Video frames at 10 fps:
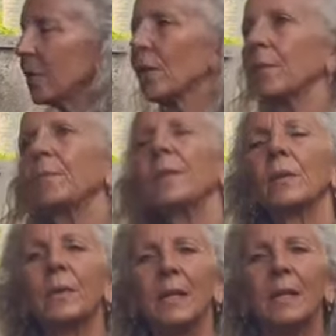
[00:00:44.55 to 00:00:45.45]
So
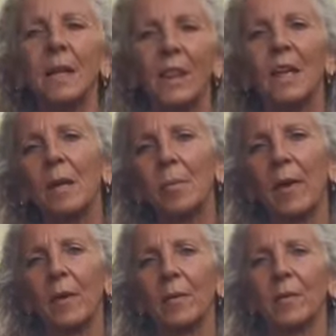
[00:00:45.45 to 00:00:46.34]
we need to think
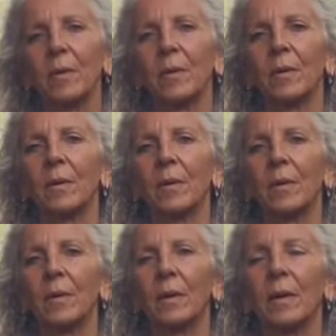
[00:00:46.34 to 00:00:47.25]
about
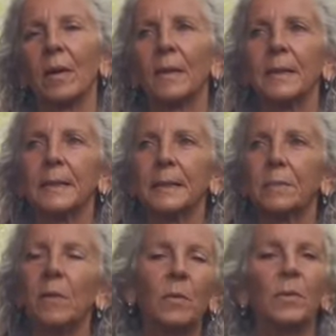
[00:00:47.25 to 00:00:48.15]

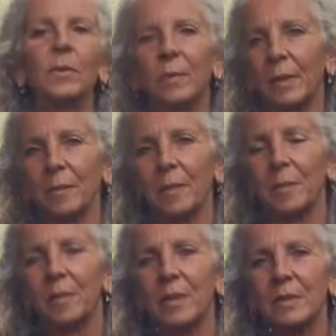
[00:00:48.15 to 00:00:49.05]
what we're doing,
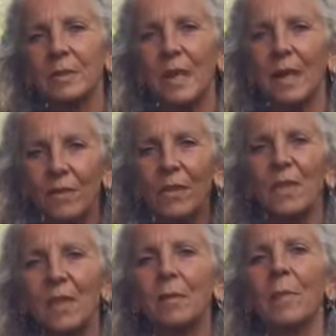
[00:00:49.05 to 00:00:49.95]
because
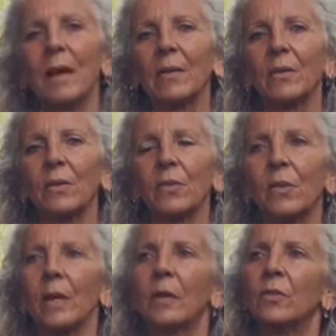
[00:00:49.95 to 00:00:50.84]
everything matters.
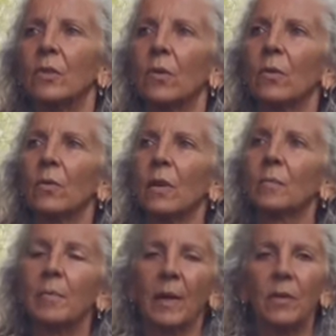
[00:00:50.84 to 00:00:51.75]
So
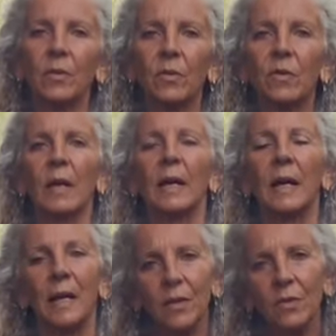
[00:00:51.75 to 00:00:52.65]
it matters
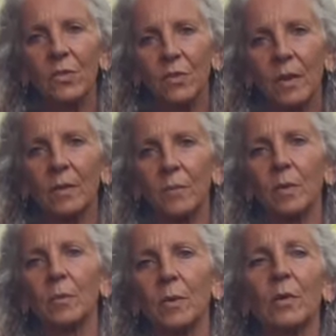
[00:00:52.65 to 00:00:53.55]
how you sit
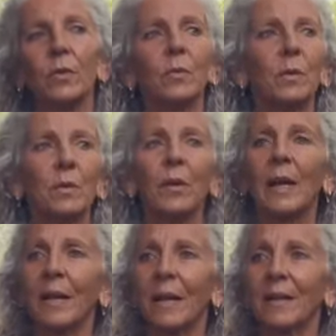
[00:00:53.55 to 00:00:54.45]
and what you do with your
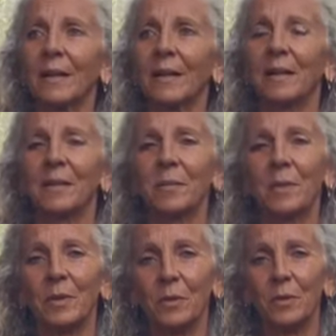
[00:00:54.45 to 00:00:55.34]
head
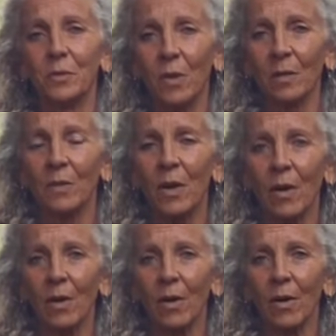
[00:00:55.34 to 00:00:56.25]
when you drive a
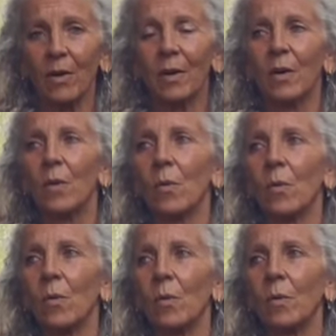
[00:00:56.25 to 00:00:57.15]
car,
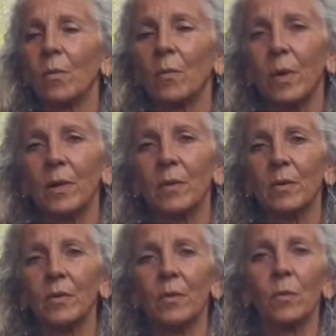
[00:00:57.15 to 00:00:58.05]
or
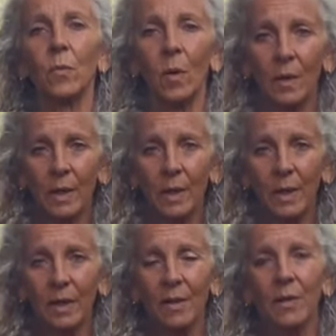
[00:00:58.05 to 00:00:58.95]
when you're
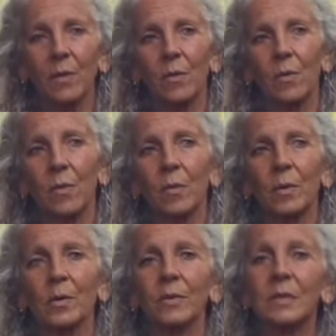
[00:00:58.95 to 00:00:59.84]
walking, or when you're